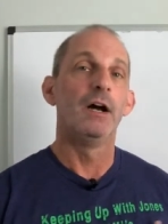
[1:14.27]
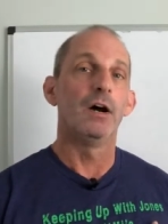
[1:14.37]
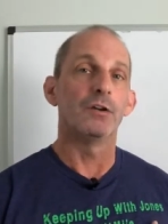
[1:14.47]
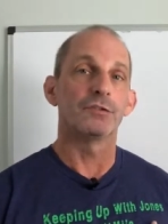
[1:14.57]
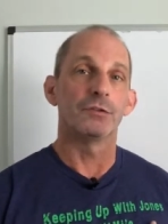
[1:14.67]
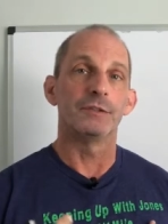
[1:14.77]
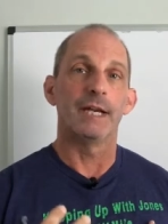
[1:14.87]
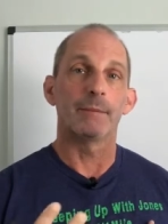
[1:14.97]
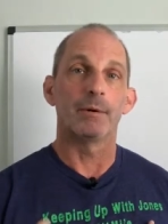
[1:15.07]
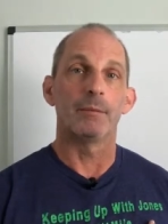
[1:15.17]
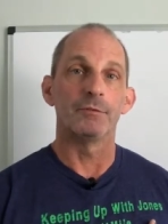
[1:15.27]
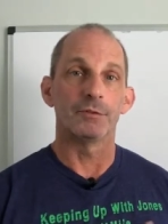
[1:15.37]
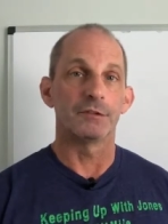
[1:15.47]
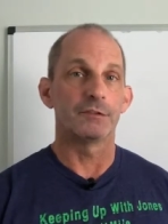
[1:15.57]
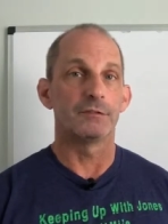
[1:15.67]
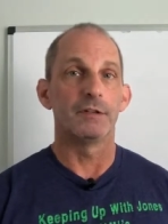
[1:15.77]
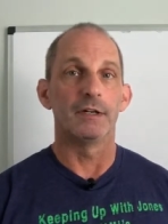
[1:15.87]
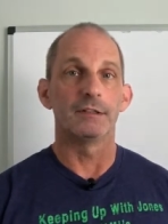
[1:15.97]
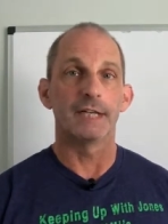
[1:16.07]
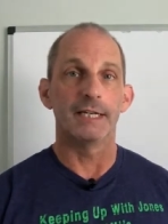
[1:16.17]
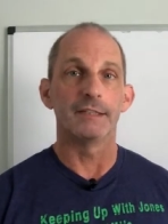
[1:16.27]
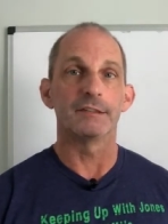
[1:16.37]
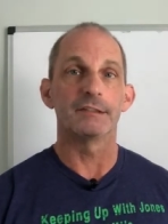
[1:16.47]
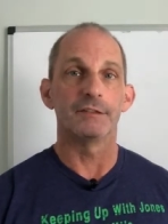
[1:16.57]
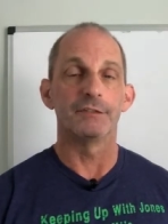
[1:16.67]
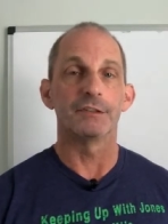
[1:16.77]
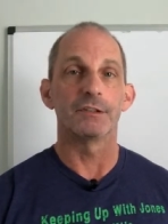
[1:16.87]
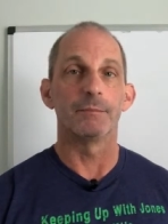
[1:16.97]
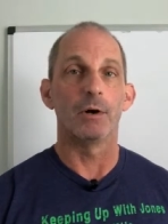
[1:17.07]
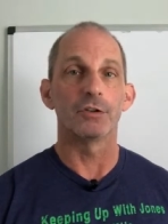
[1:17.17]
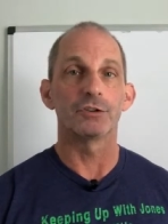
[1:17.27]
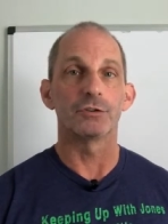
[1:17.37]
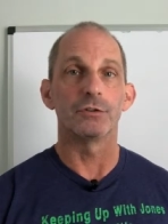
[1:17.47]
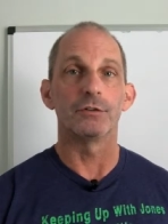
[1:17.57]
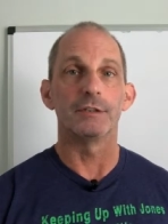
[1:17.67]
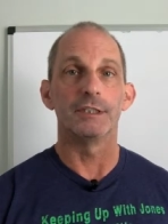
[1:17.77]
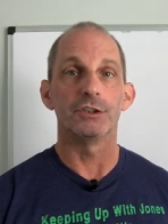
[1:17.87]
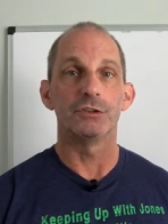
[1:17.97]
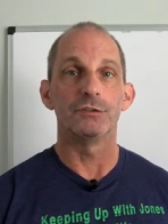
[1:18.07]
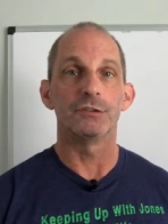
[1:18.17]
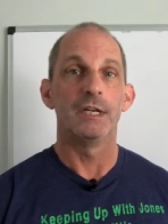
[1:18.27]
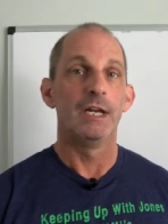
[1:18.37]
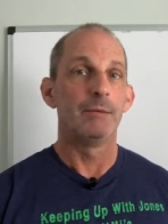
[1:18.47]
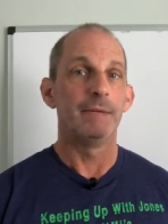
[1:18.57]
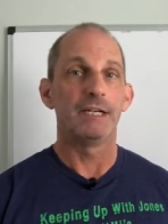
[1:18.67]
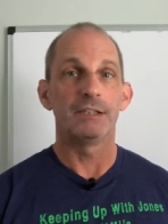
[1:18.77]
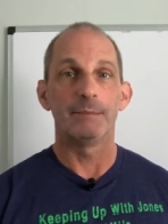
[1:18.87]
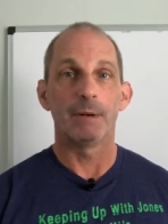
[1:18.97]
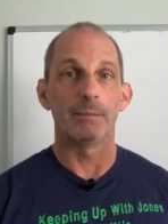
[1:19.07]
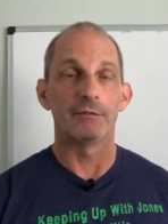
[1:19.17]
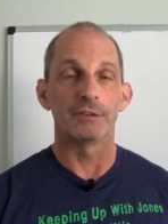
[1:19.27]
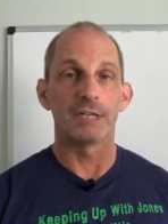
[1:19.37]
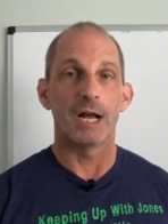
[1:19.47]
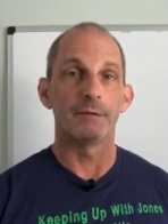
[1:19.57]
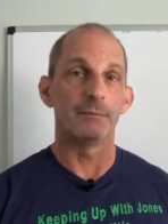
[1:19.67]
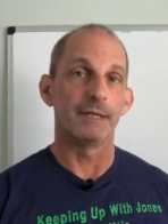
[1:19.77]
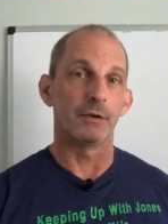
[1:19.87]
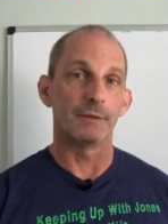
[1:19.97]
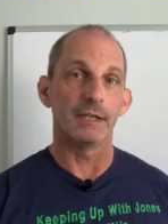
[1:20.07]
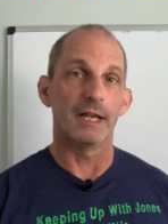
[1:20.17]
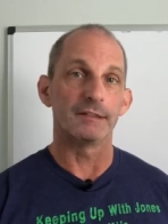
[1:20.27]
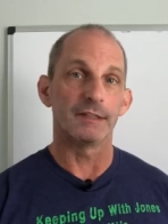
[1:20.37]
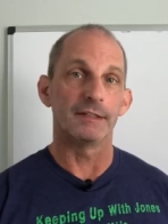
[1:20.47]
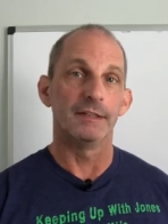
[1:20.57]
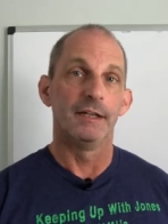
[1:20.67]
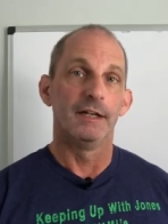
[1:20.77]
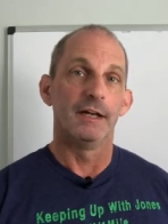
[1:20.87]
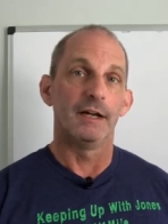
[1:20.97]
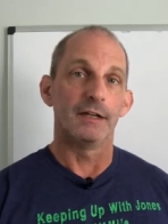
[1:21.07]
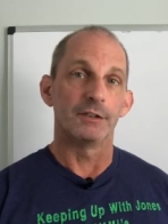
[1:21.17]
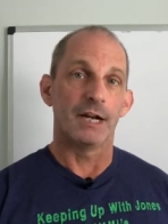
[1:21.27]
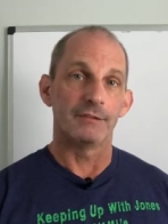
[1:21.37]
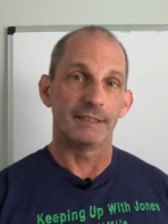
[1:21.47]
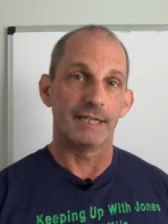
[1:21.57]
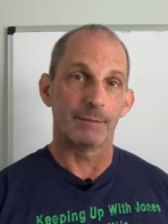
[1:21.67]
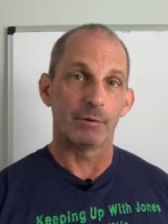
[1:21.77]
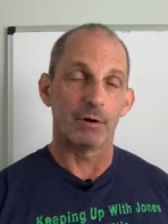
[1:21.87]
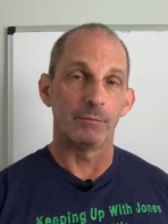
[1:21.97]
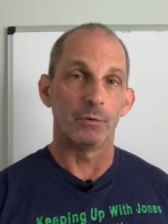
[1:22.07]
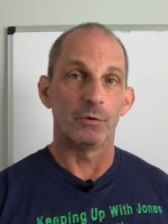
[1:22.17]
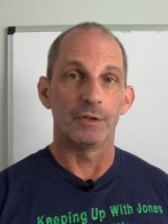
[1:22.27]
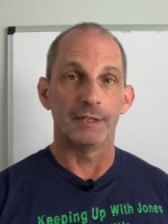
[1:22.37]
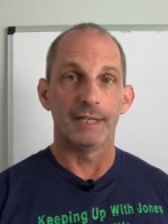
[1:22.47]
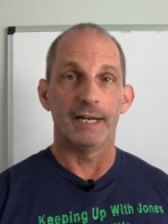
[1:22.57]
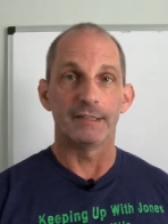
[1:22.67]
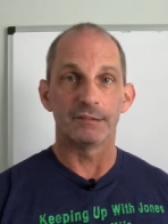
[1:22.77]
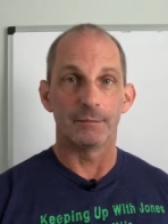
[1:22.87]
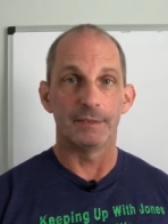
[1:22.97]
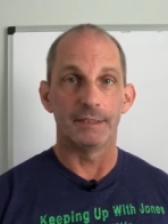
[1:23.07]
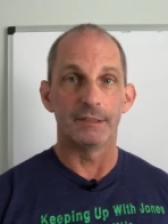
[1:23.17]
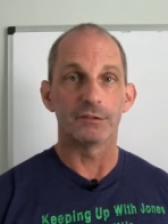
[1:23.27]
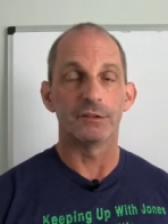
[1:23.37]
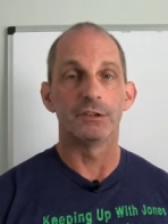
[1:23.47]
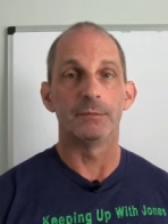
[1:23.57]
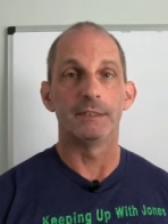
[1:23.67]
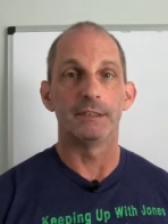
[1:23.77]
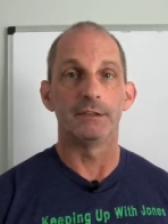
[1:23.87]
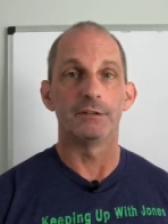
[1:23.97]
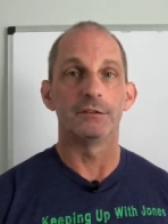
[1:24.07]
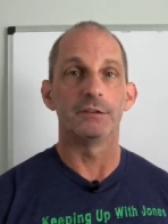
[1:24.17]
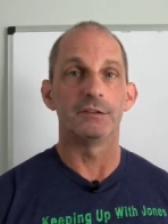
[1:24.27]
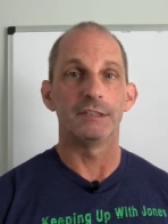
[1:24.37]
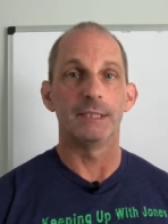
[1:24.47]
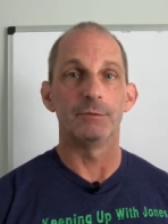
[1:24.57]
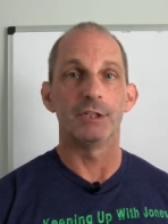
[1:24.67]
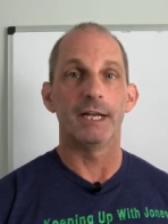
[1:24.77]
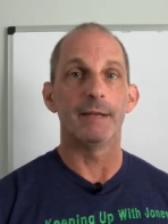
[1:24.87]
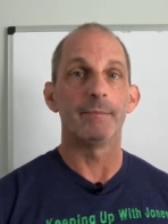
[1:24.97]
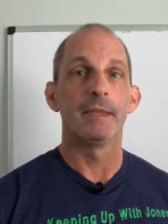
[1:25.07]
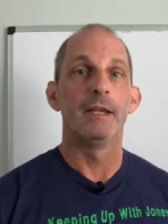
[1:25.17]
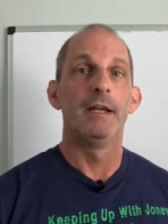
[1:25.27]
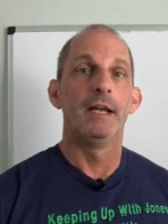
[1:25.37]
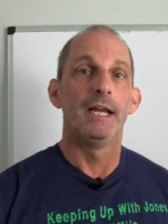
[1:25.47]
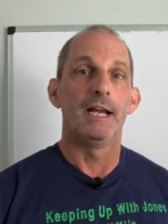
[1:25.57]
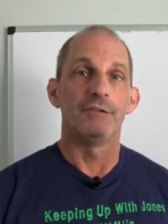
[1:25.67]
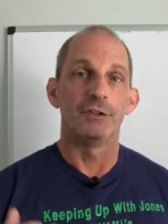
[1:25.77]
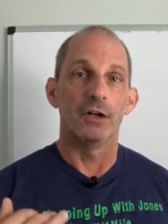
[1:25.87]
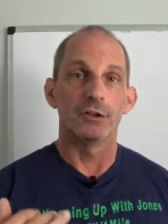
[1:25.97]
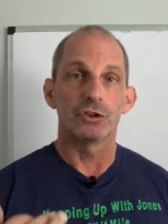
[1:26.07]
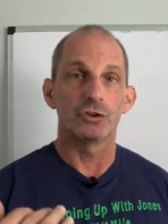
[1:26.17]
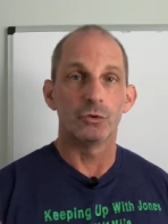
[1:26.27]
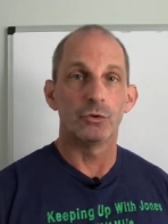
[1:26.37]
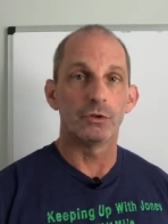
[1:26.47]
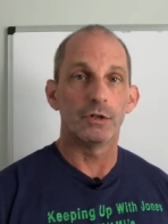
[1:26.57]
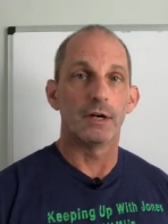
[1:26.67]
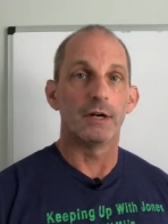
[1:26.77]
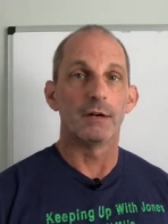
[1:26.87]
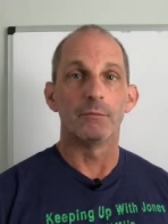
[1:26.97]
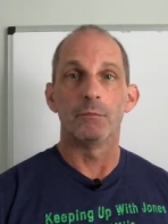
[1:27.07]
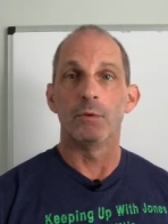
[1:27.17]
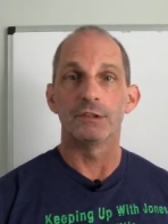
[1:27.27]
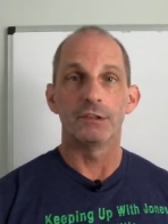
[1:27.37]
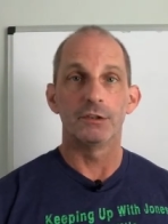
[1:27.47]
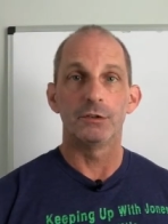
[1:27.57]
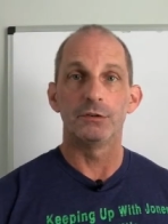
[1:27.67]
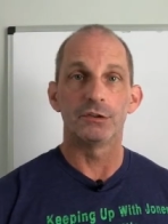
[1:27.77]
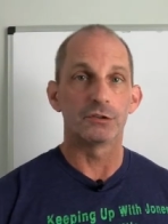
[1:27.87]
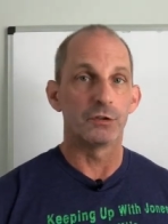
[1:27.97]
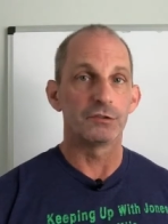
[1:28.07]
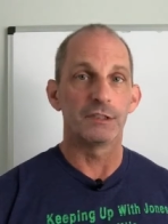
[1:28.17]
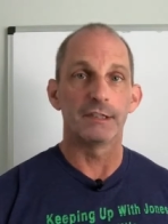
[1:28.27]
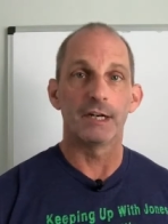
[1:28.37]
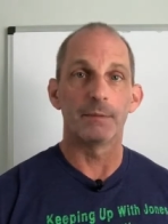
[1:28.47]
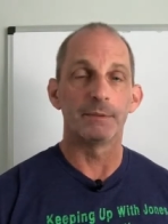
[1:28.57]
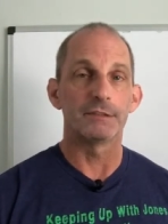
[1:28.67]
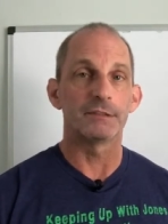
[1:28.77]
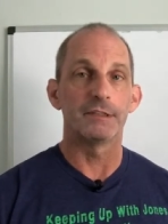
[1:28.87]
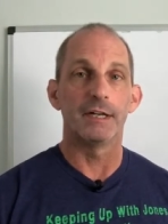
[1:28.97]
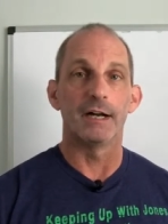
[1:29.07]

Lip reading: Also, neck problems with tightness, stiffness, and postural issues may creep up over time, and you may not realize that you're having a neck problem or that is something that is contributing to your TMJ. If you're not sure what to do, just go see a therapist,